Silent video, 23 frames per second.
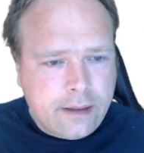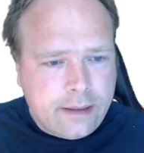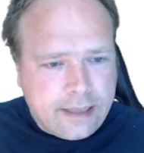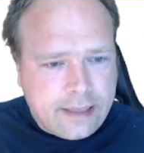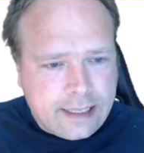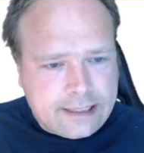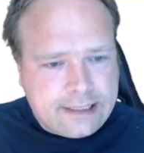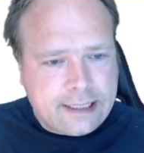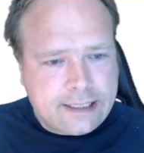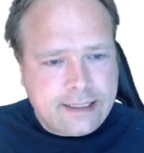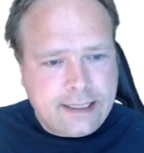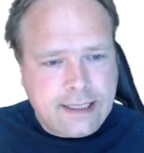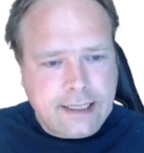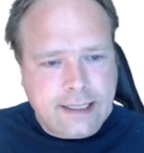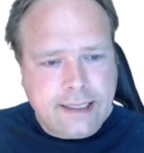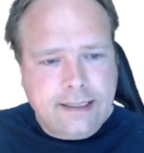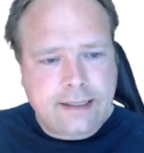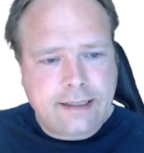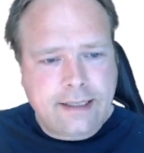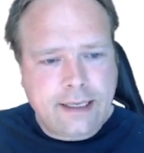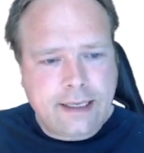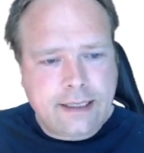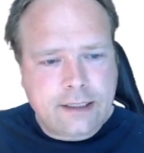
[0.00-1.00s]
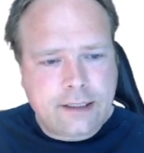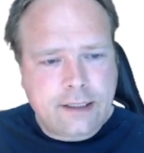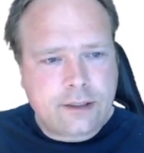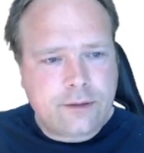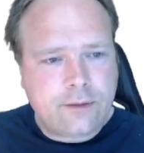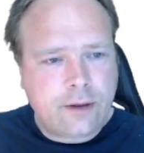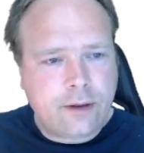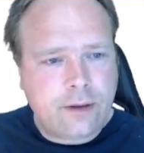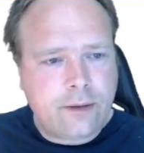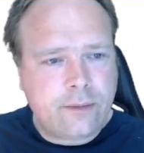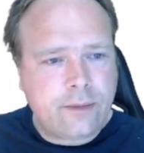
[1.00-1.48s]
That's actually it. That is
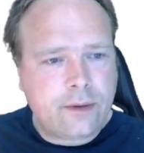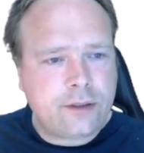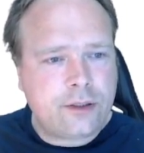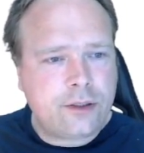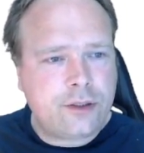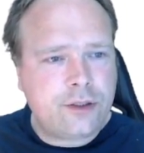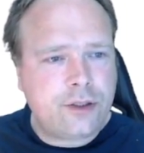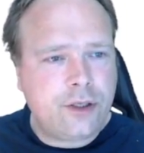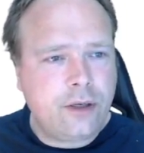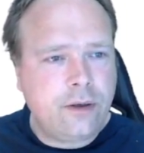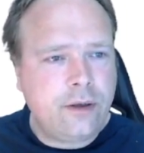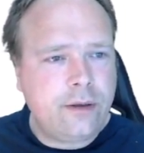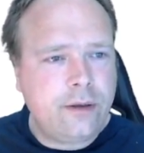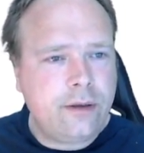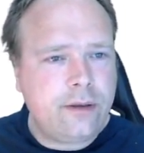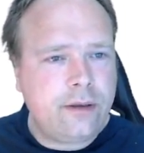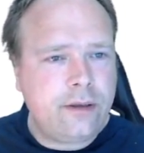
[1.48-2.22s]
just what I want to show you.